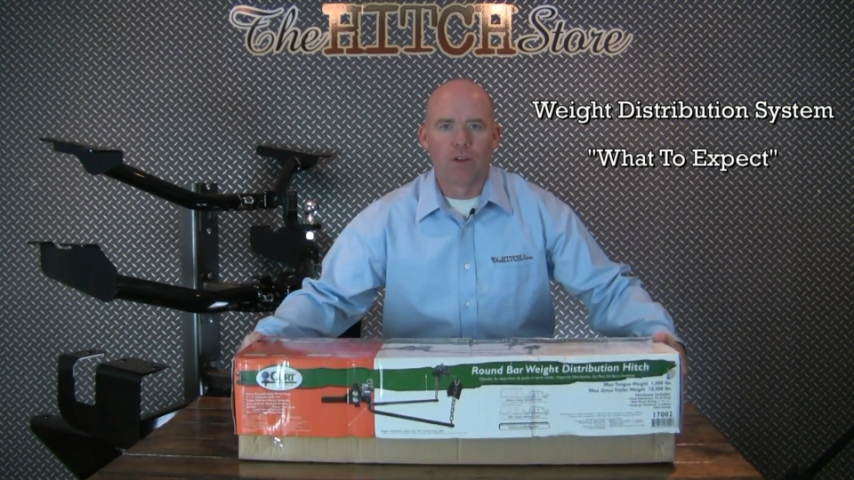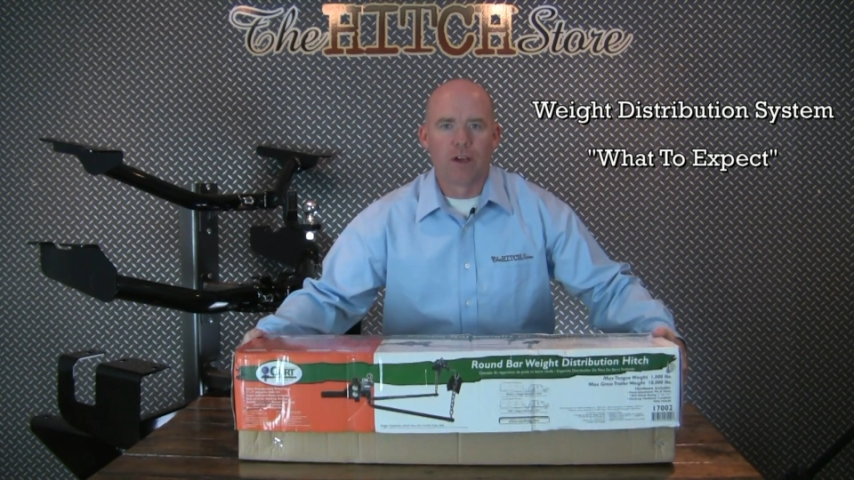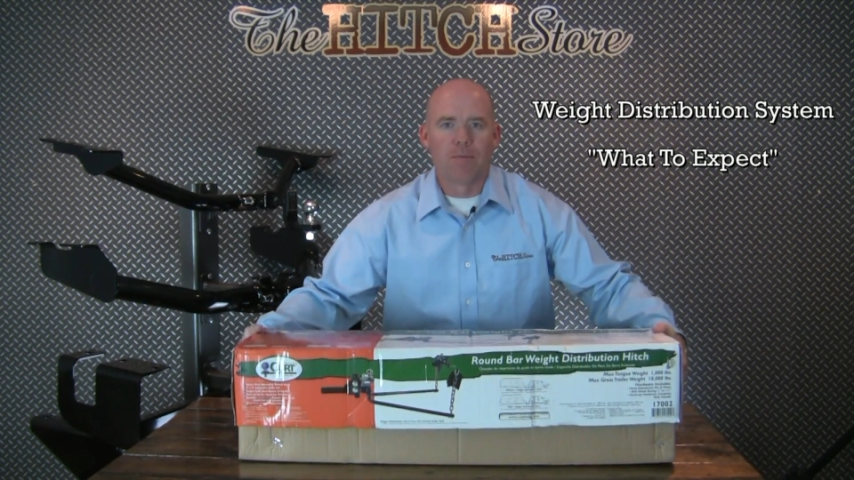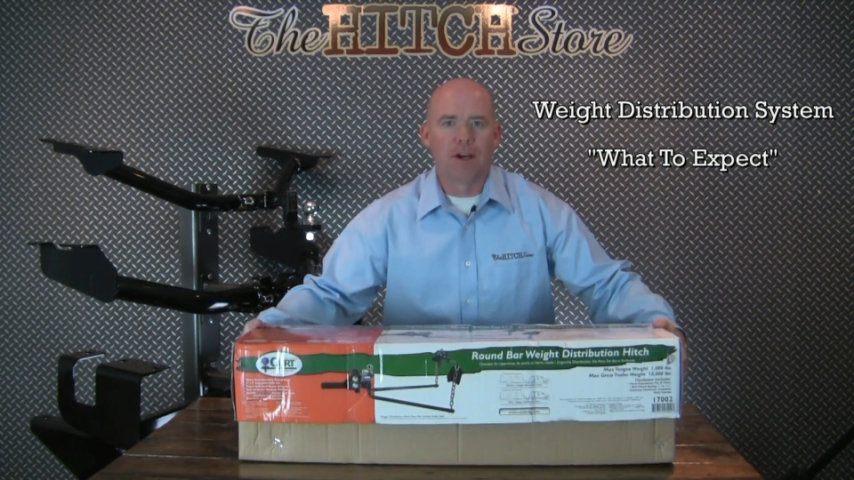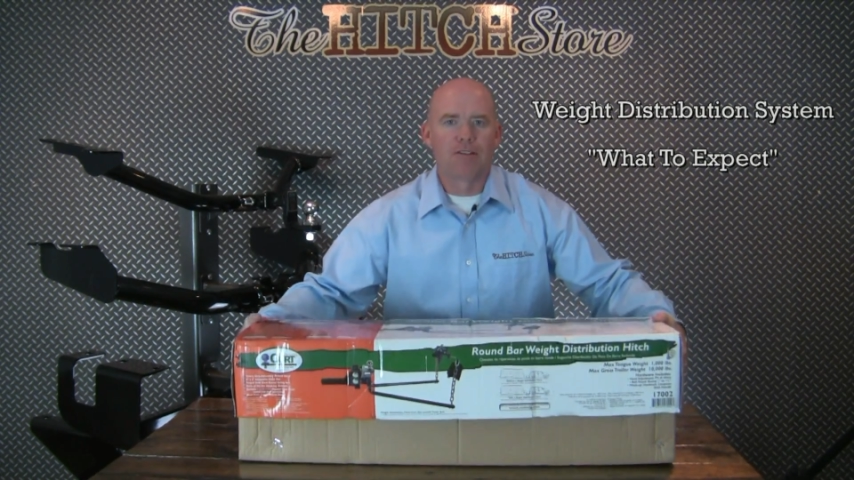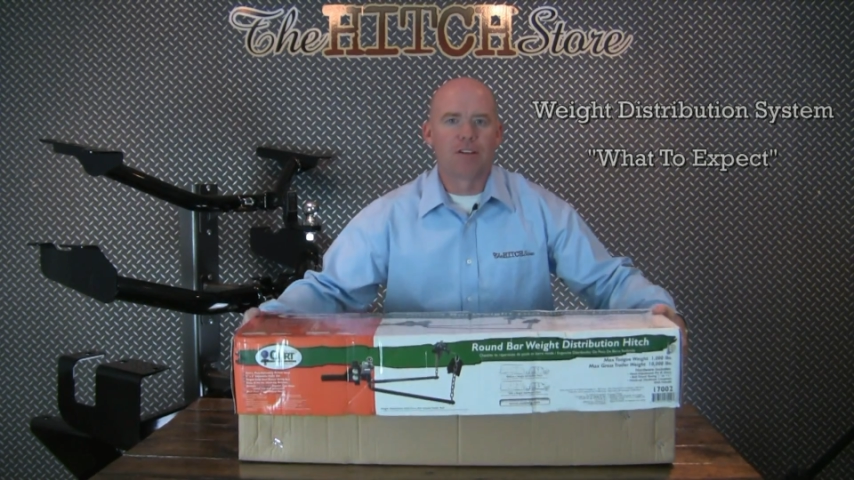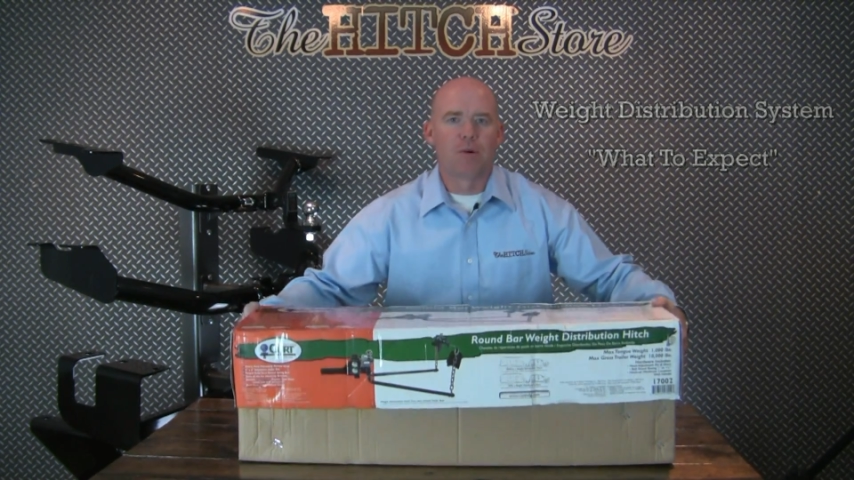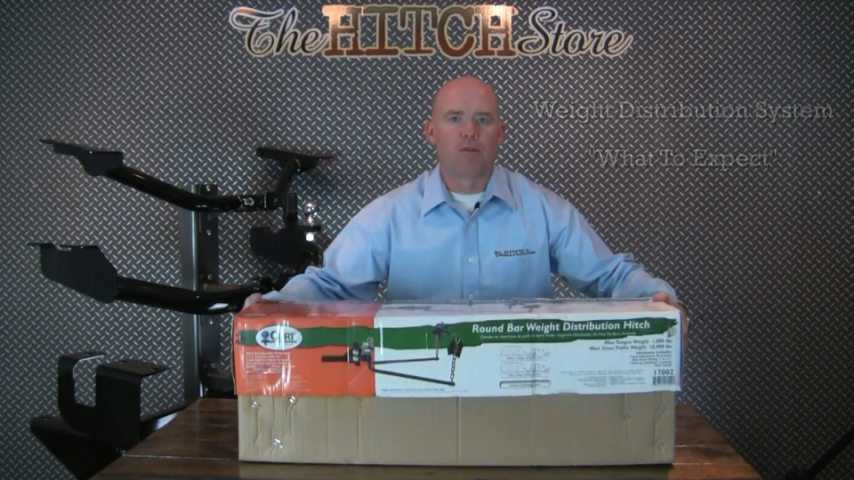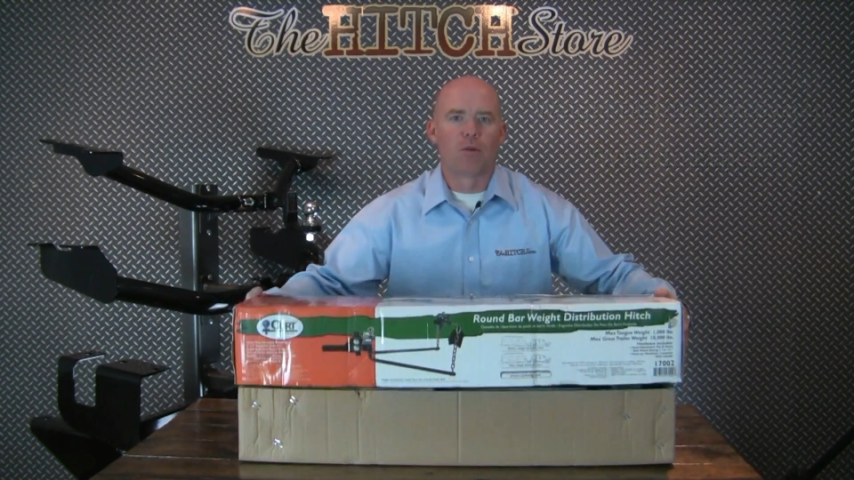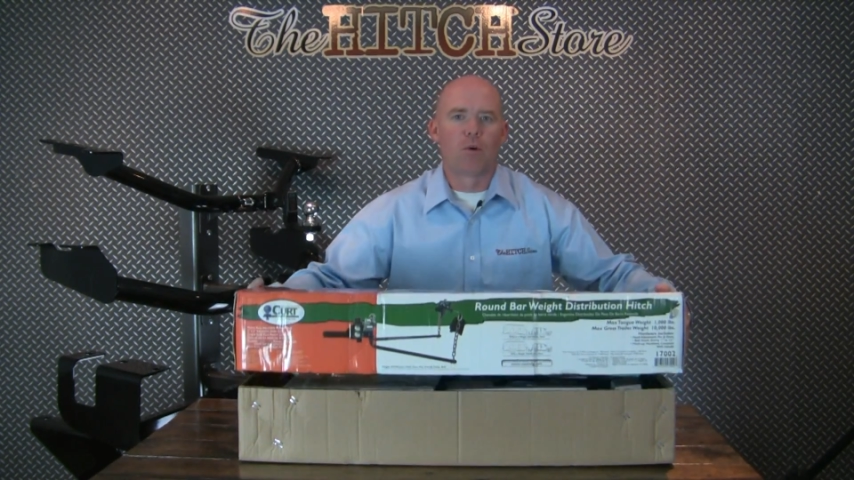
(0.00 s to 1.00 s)
it may seem
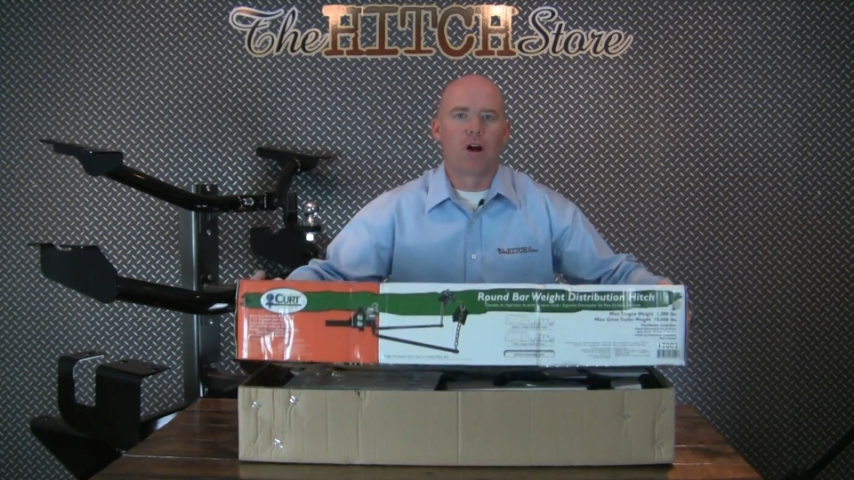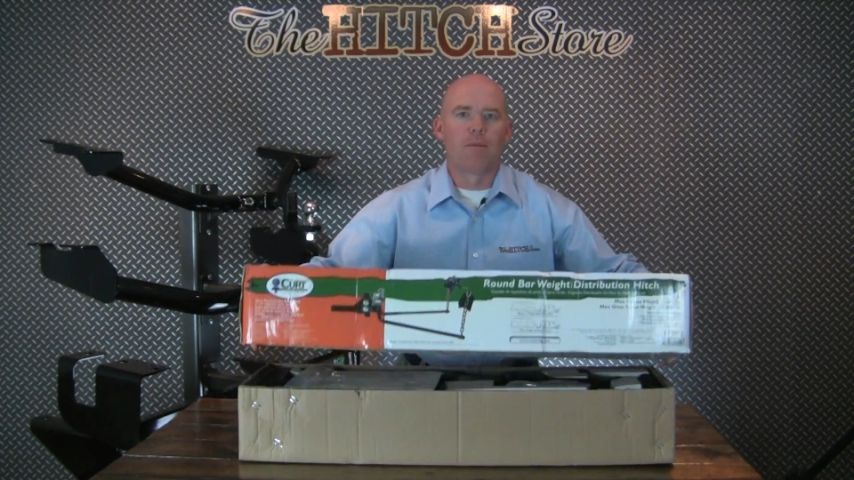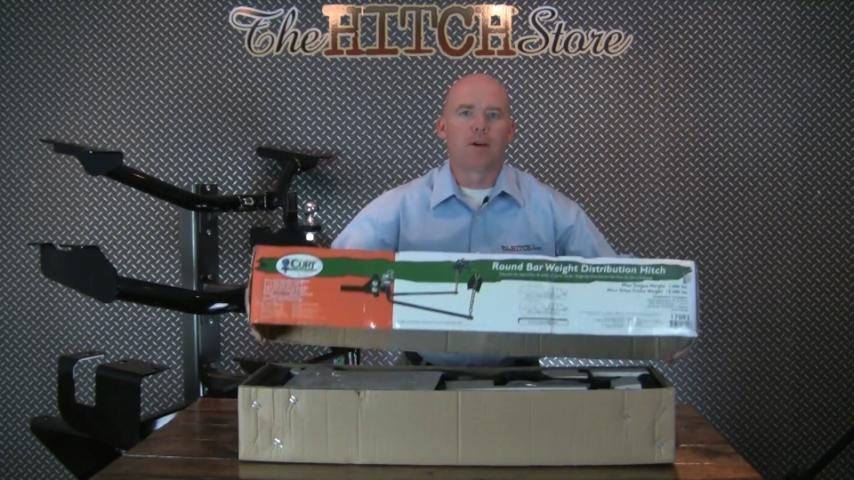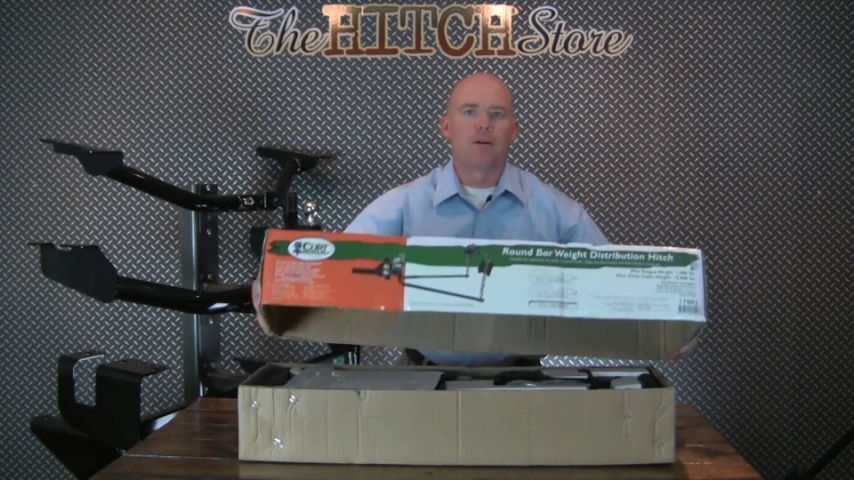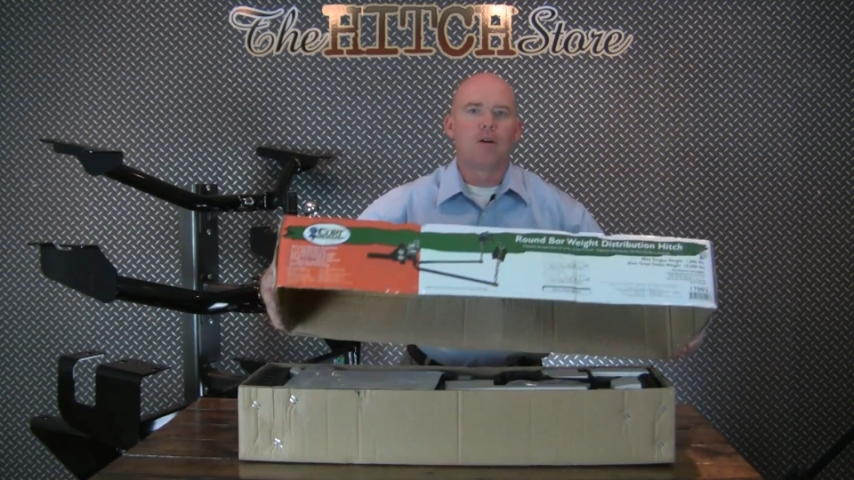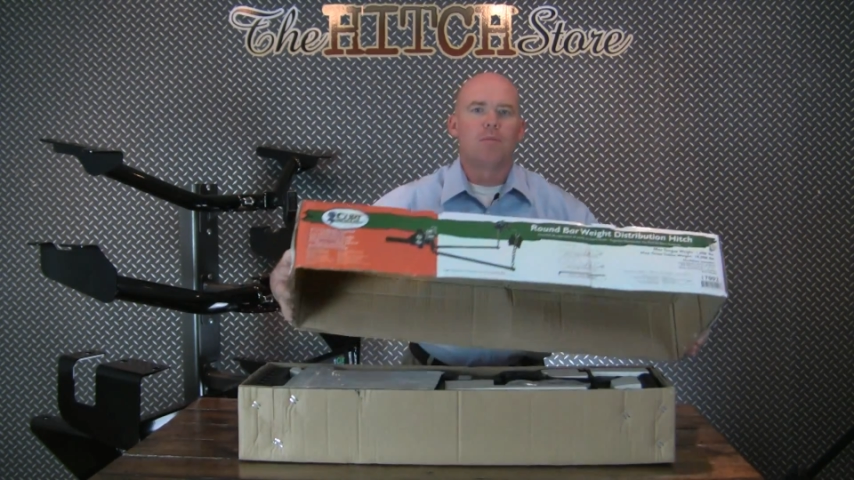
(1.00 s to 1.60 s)
overwhelming,